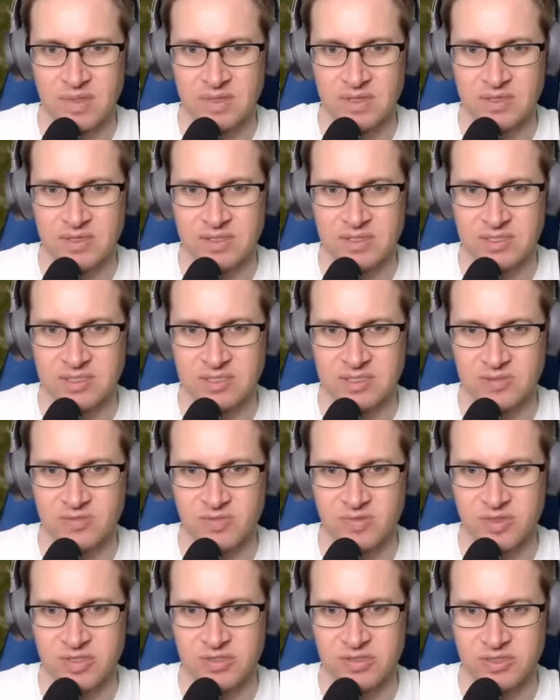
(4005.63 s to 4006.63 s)
That is
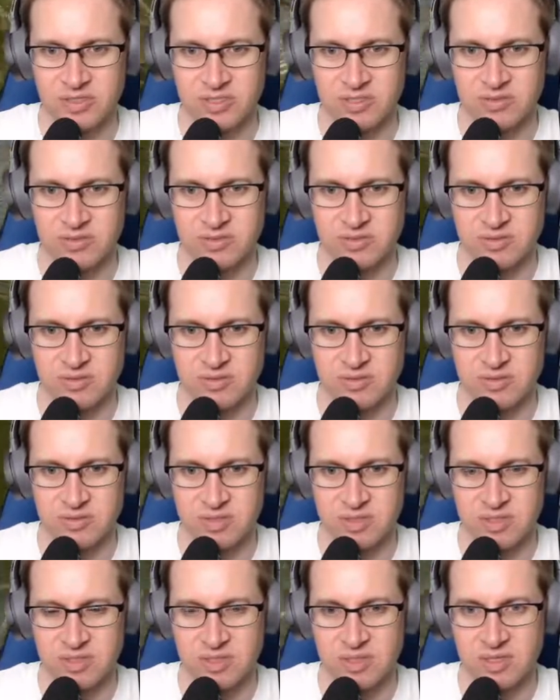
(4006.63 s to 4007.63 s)
weird.
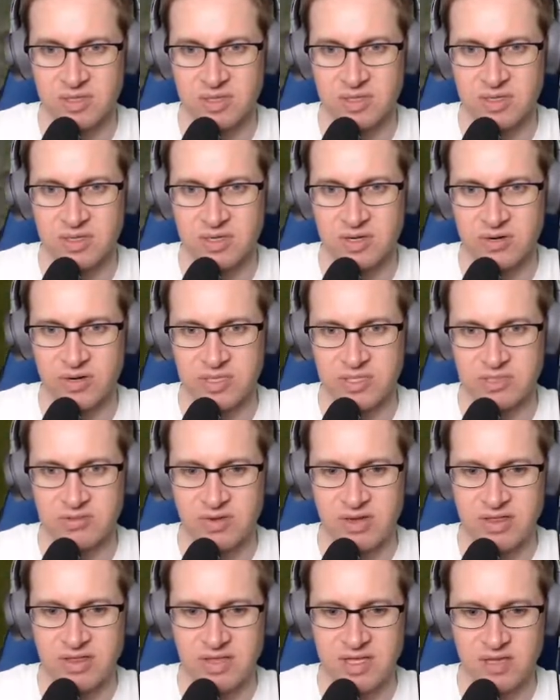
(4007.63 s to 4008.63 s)
All right, so
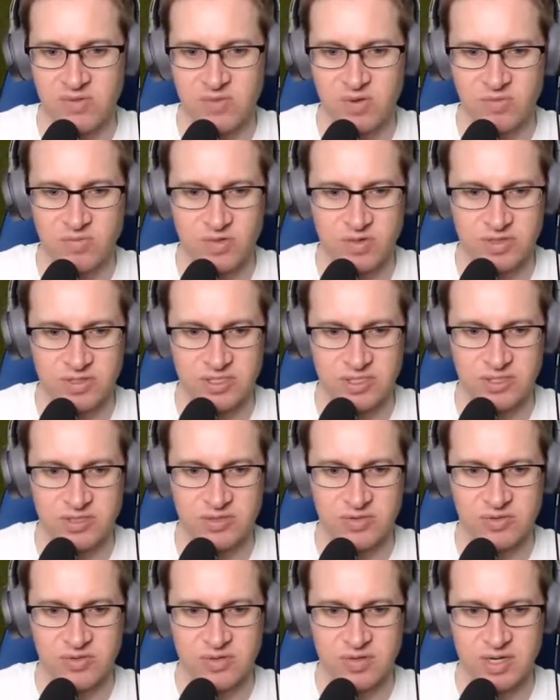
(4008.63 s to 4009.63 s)
I think what we'll
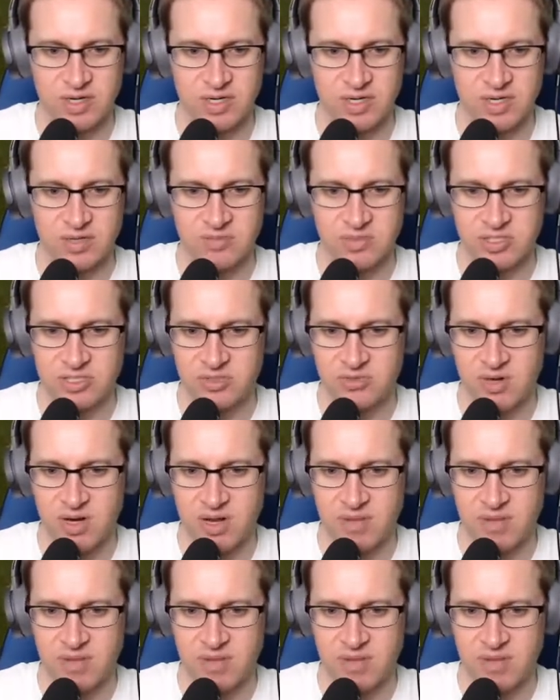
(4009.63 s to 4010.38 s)
do, let's draw a